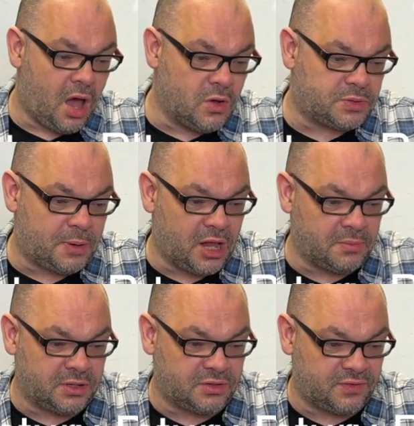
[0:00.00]
Oz
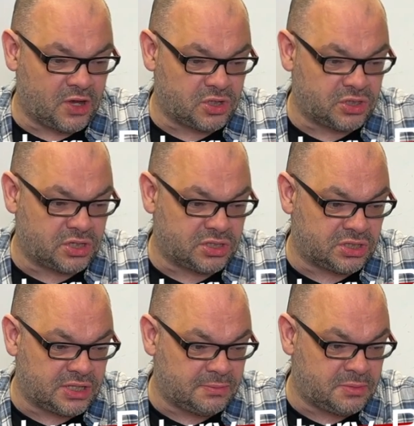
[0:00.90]
Pearlman's version doesn't
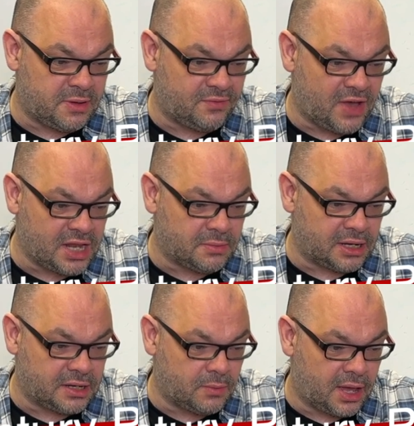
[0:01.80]
seem to be available
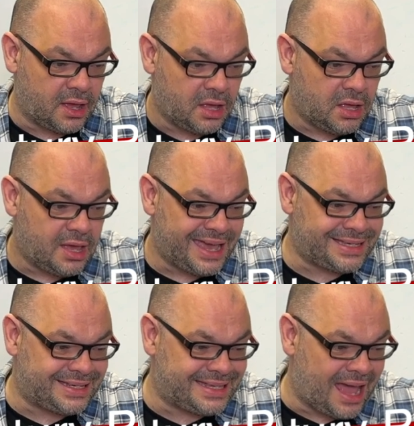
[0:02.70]
anywhere.
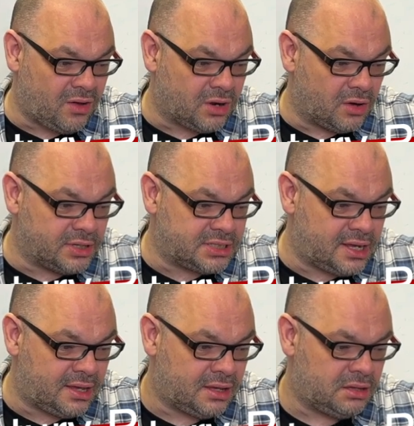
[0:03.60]
It's a download, isn't
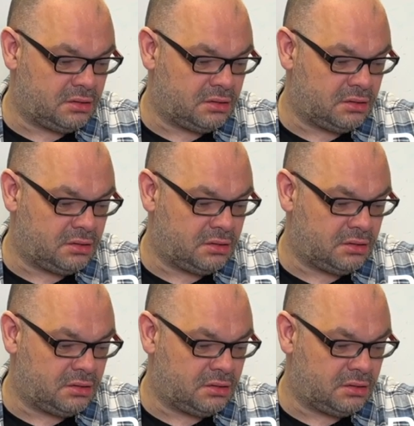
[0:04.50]
it?